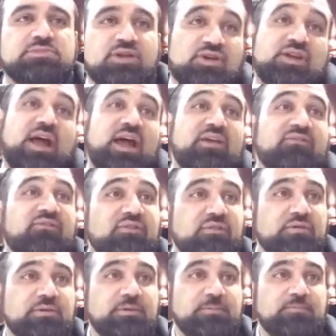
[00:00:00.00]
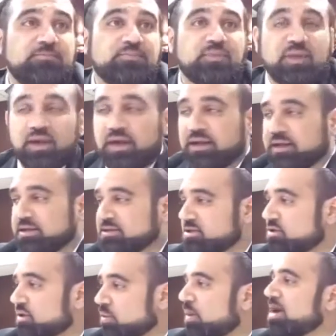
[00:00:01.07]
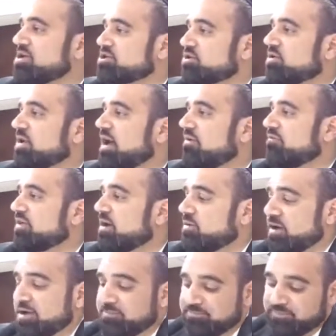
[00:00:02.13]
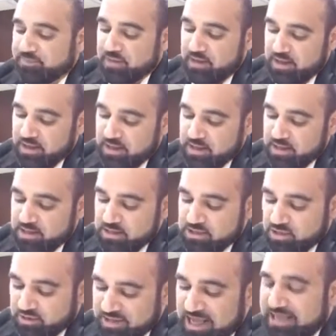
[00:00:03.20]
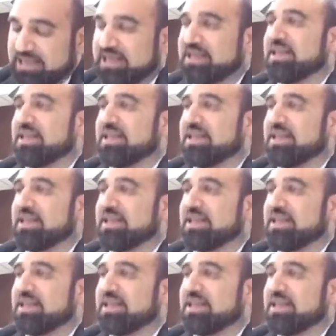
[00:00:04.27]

you're alive. And you can waste your life that way. So that